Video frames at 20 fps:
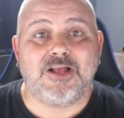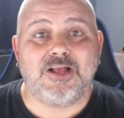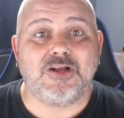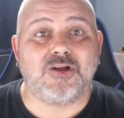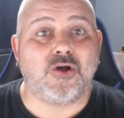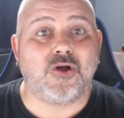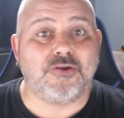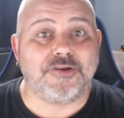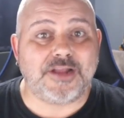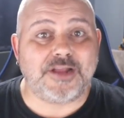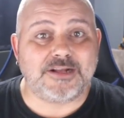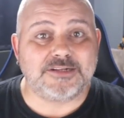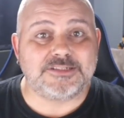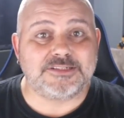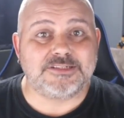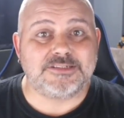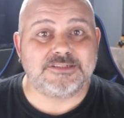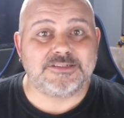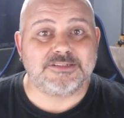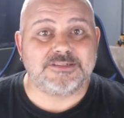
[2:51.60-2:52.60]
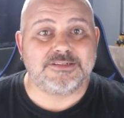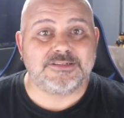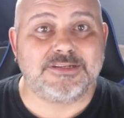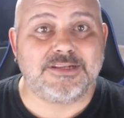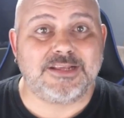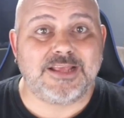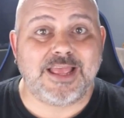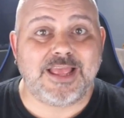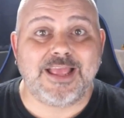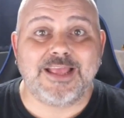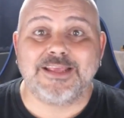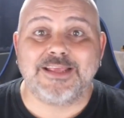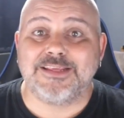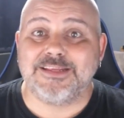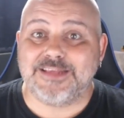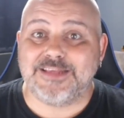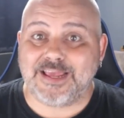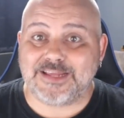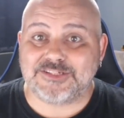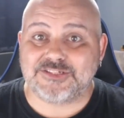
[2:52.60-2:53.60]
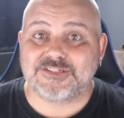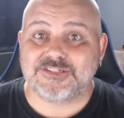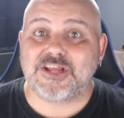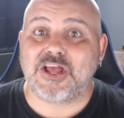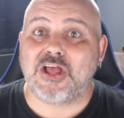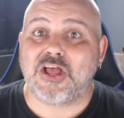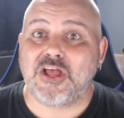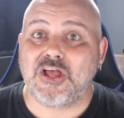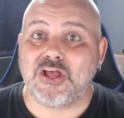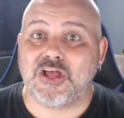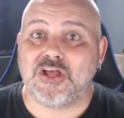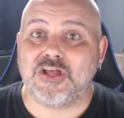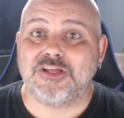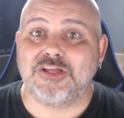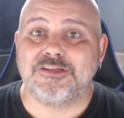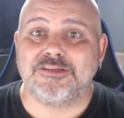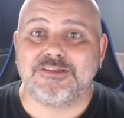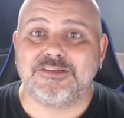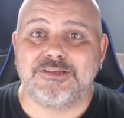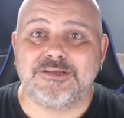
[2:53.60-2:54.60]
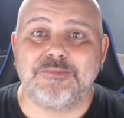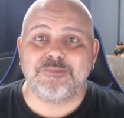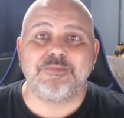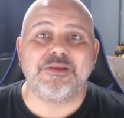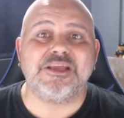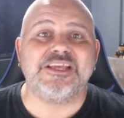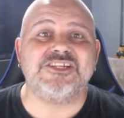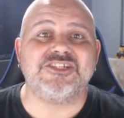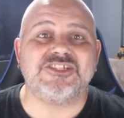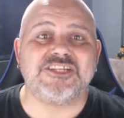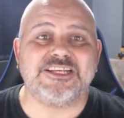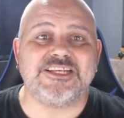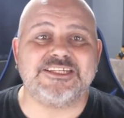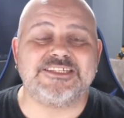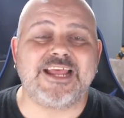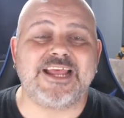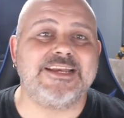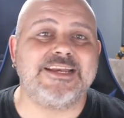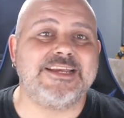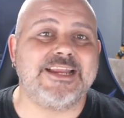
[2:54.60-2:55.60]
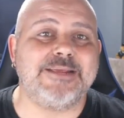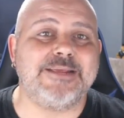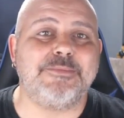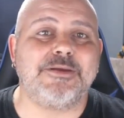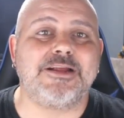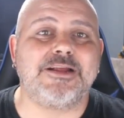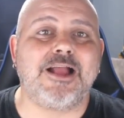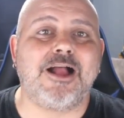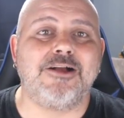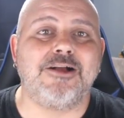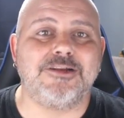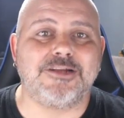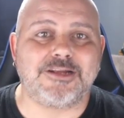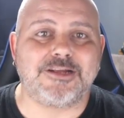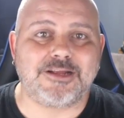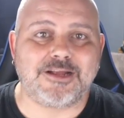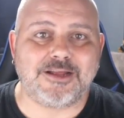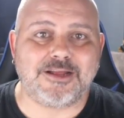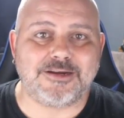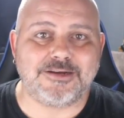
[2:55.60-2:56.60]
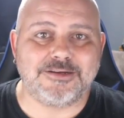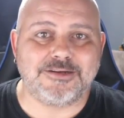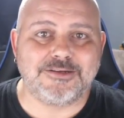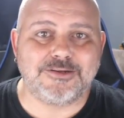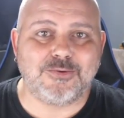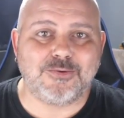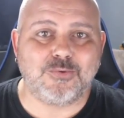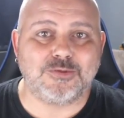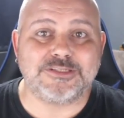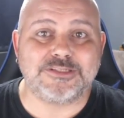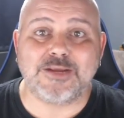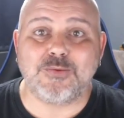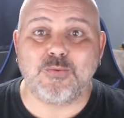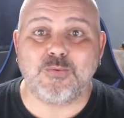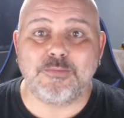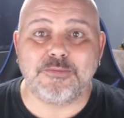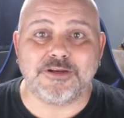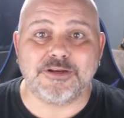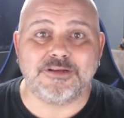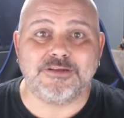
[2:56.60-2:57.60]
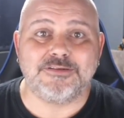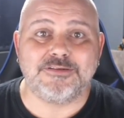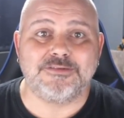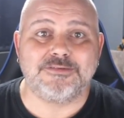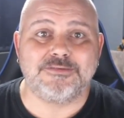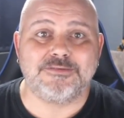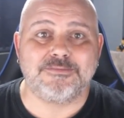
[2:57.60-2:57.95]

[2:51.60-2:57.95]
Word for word: Her conduct? Yes, her. P C Sandeep Khunkhun was a woman.